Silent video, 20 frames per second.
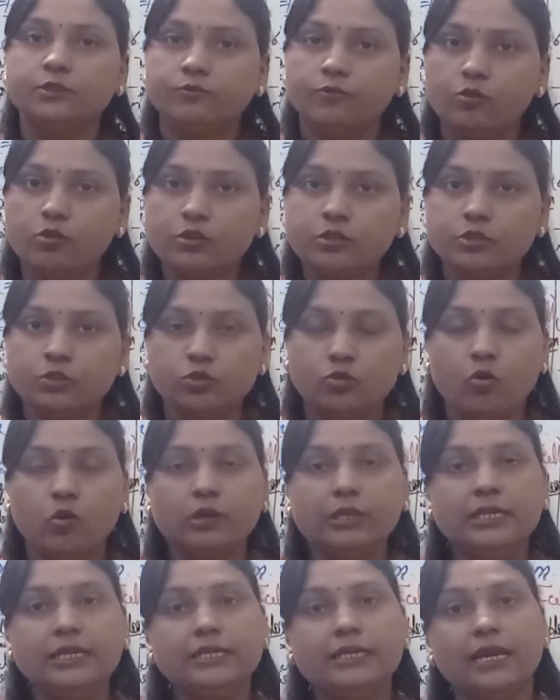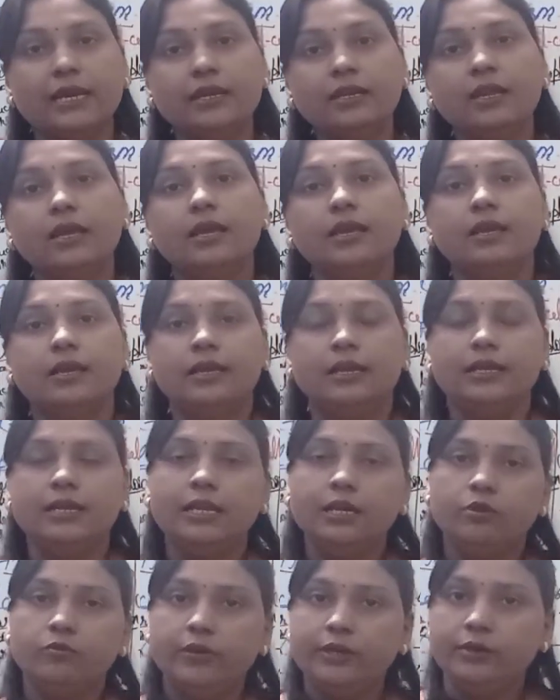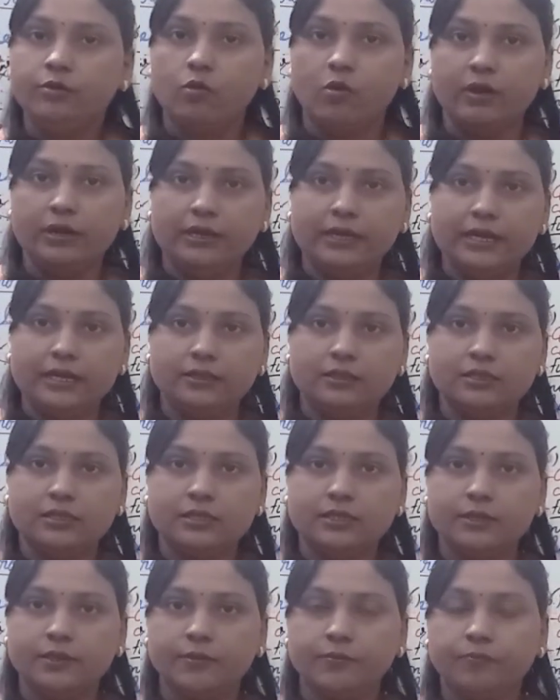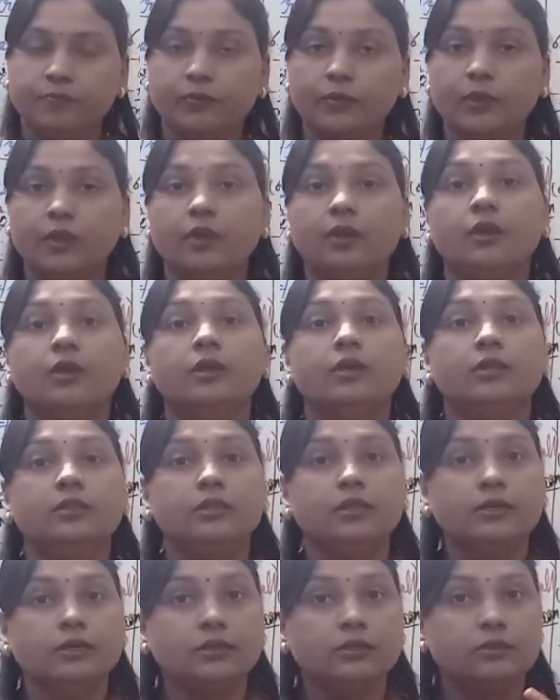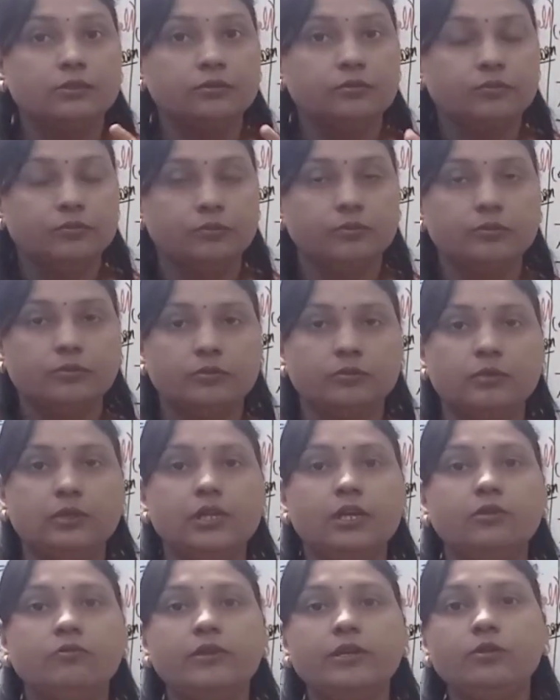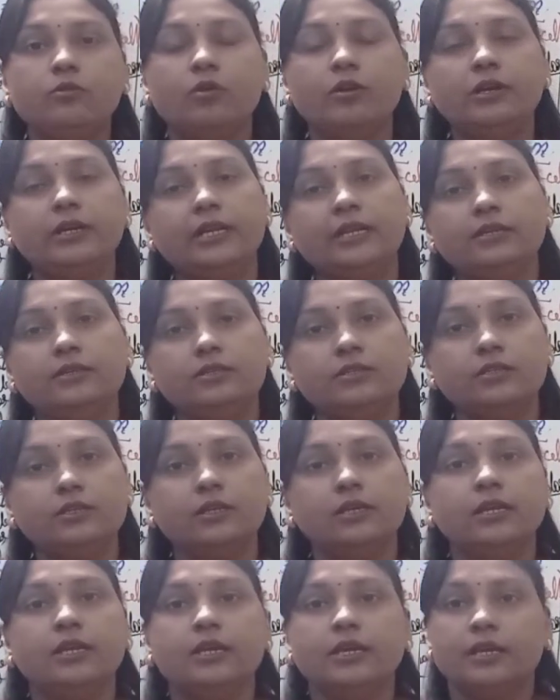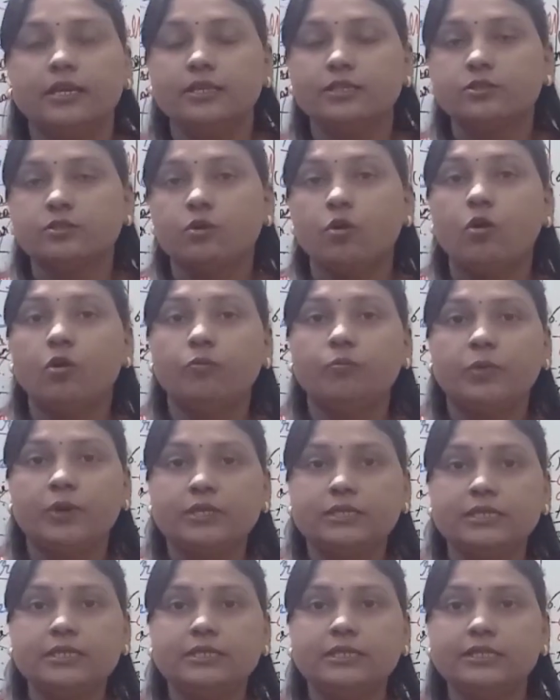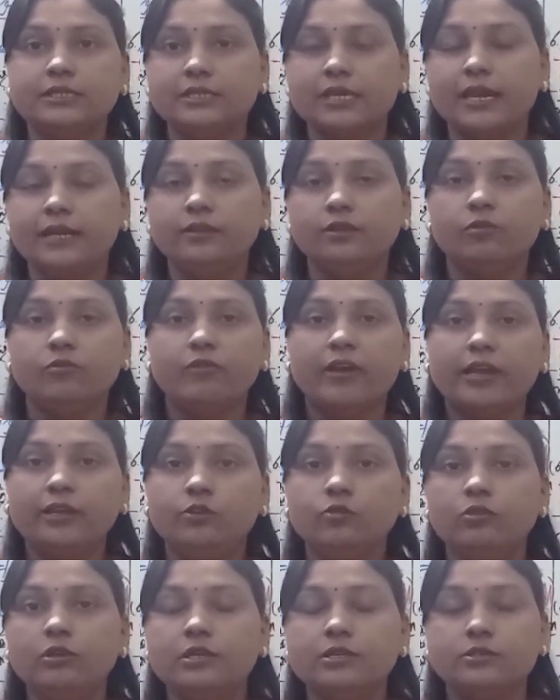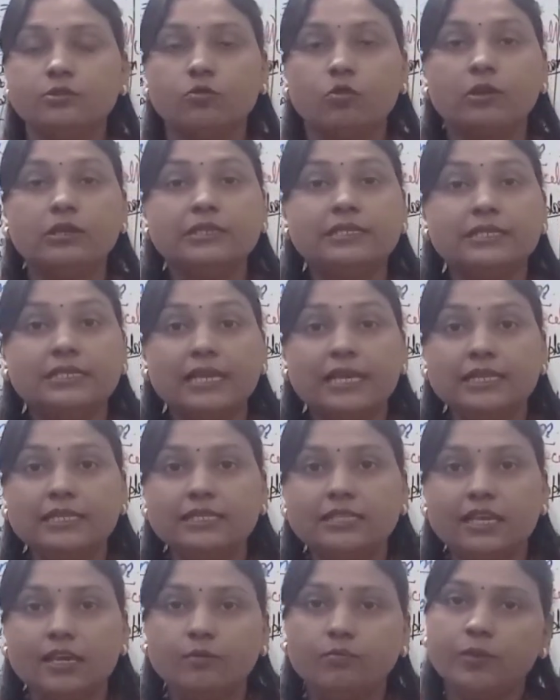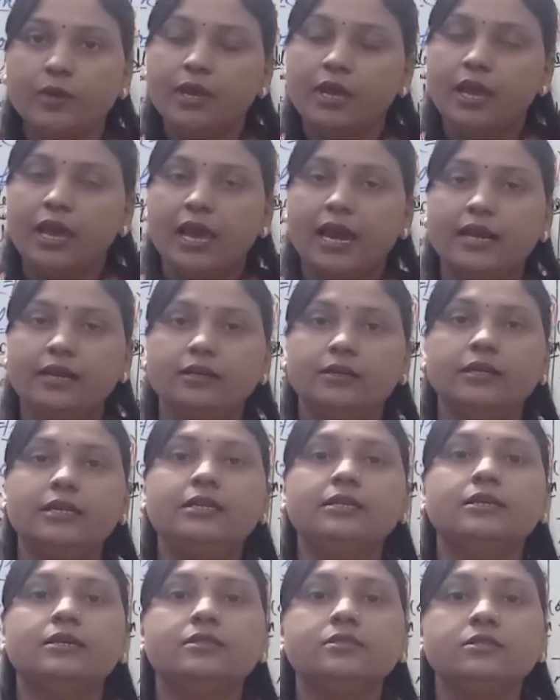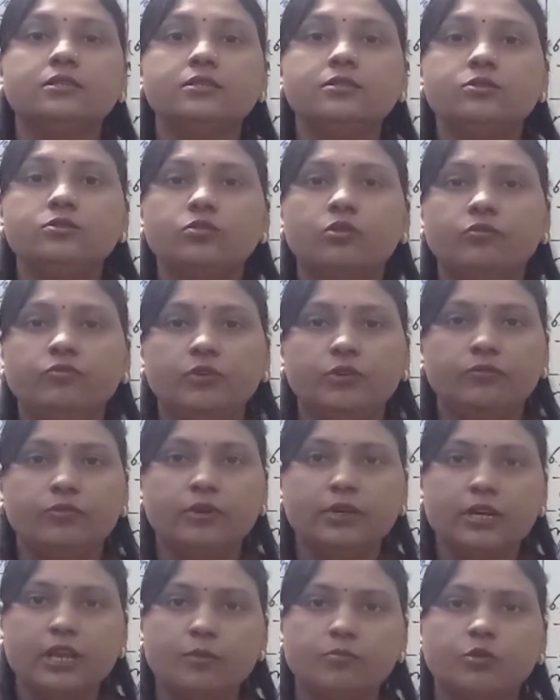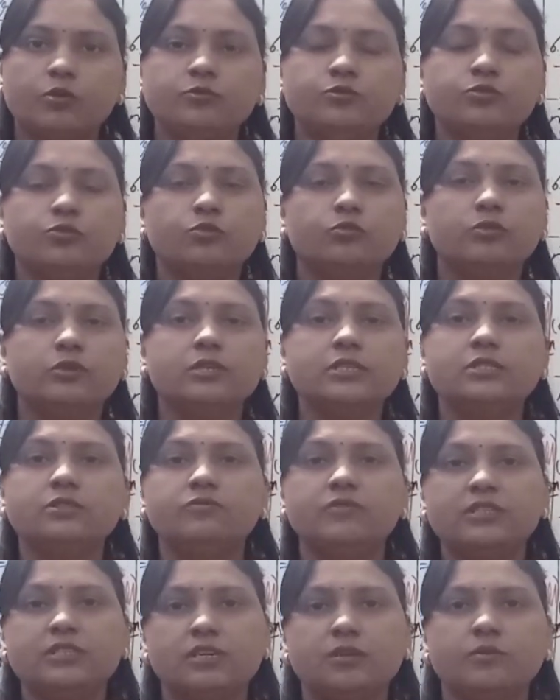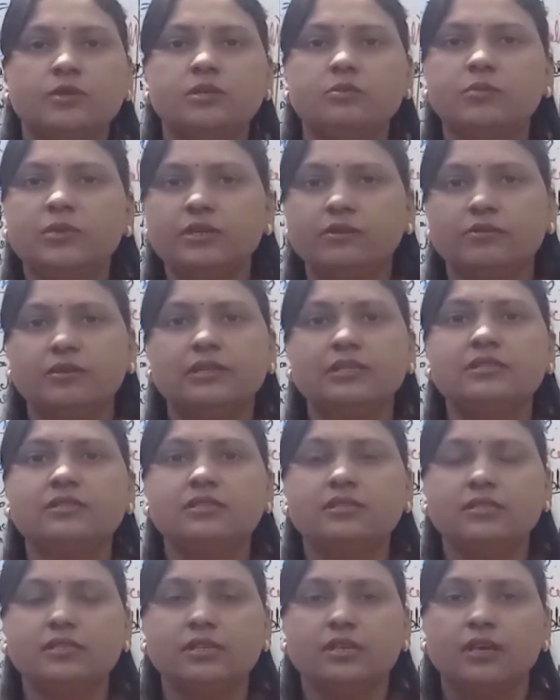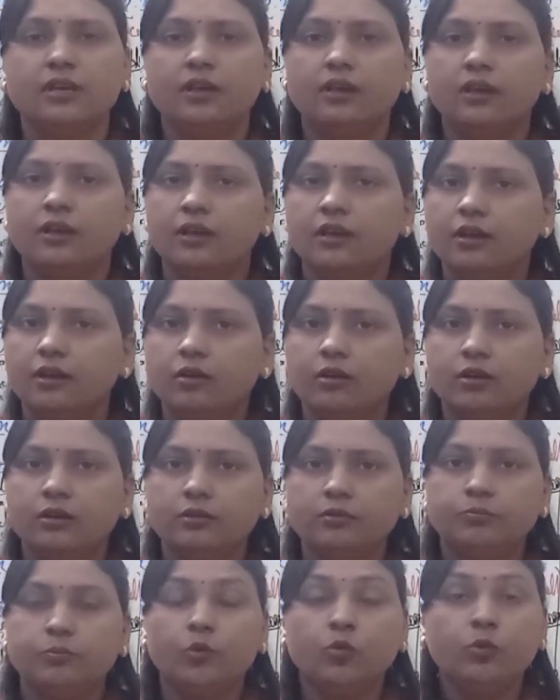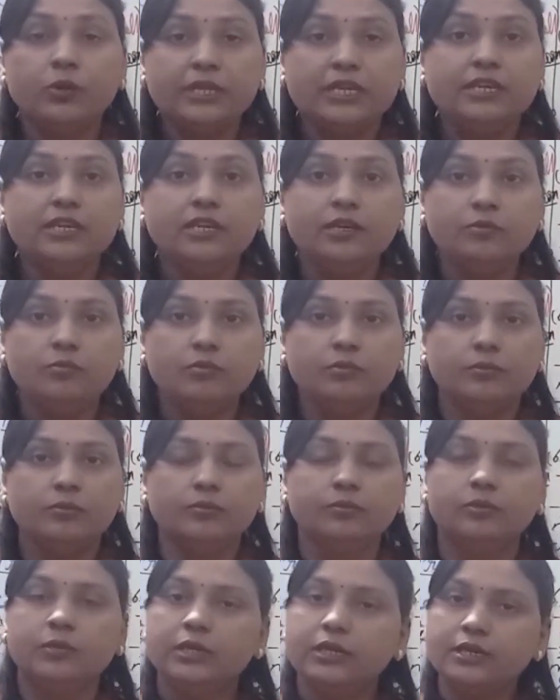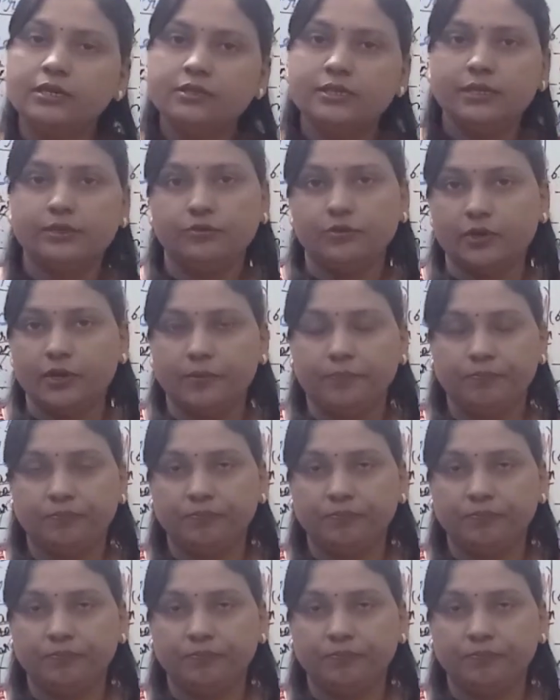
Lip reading: for solid and liquid contents. The liquid content is present inside the vacuole is called cell sap, and it consists of different type of sugars, vitamin, minerals, protein, etc.